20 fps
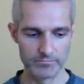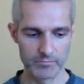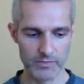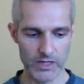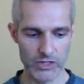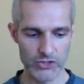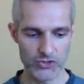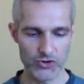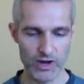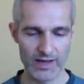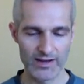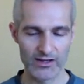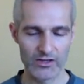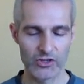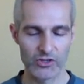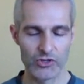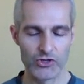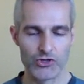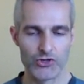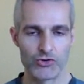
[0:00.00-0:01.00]
try to
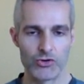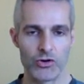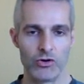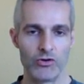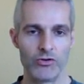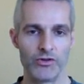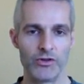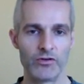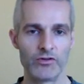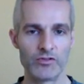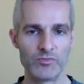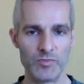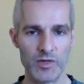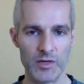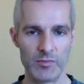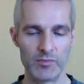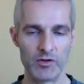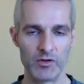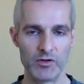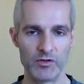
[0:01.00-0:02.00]
control those
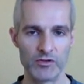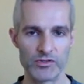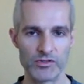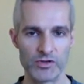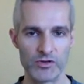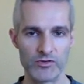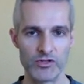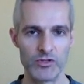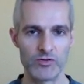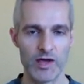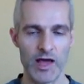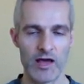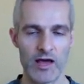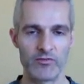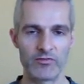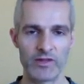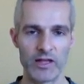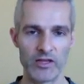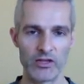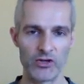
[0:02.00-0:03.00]
people. So you have
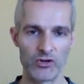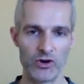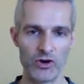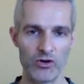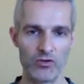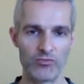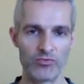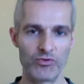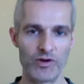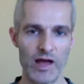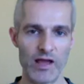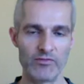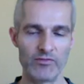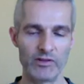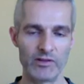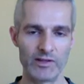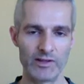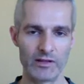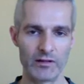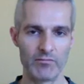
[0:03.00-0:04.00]
like your own private
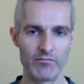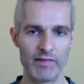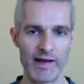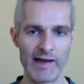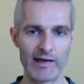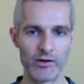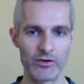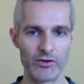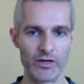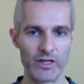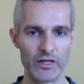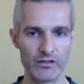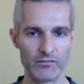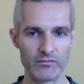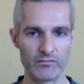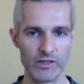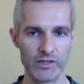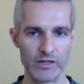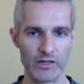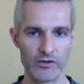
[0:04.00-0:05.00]
little battery,
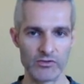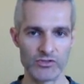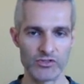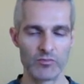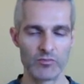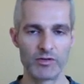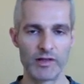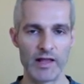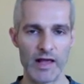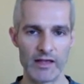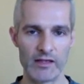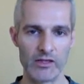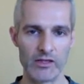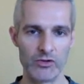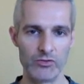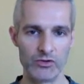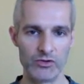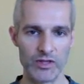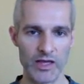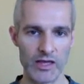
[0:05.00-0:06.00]
supplying you
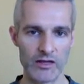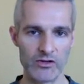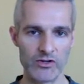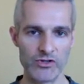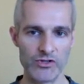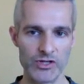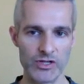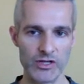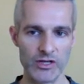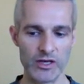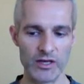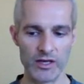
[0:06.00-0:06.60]
with energy.